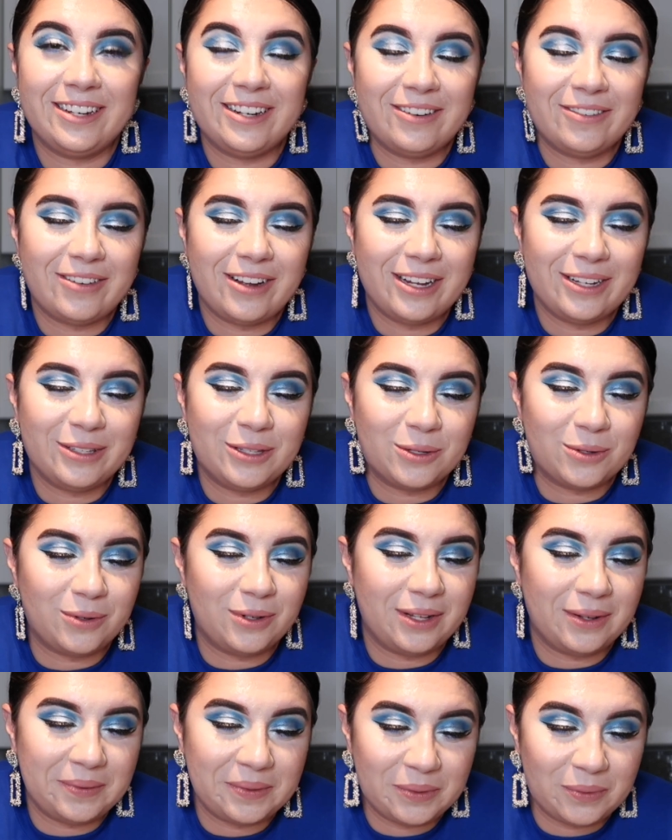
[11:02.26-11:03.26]
year of high school,
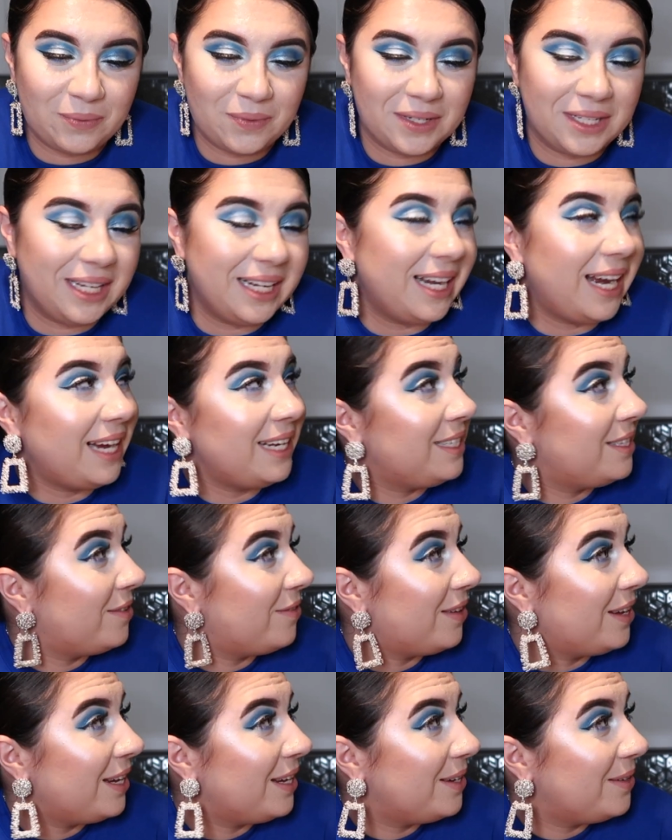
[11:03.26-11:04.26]
and that was really nice
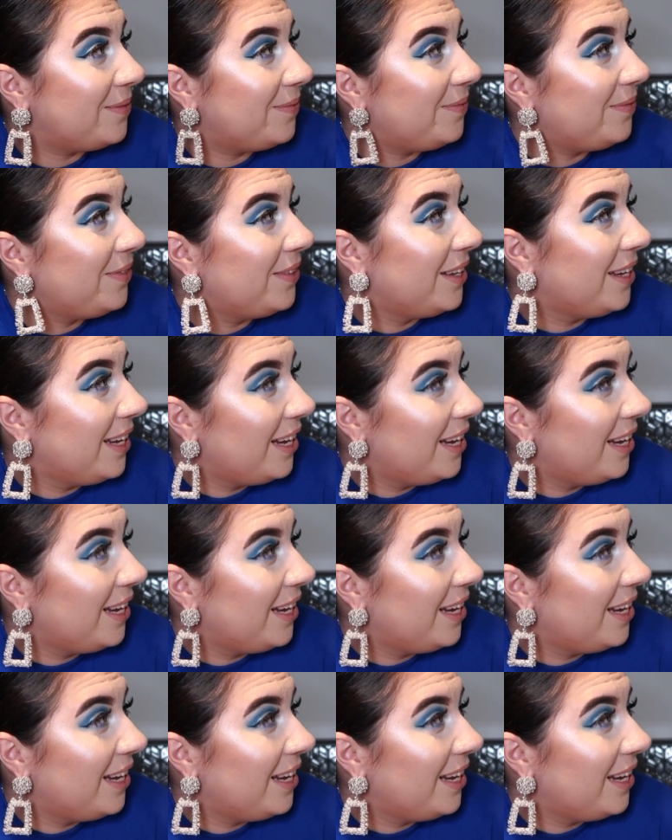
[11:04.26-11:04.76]
of him.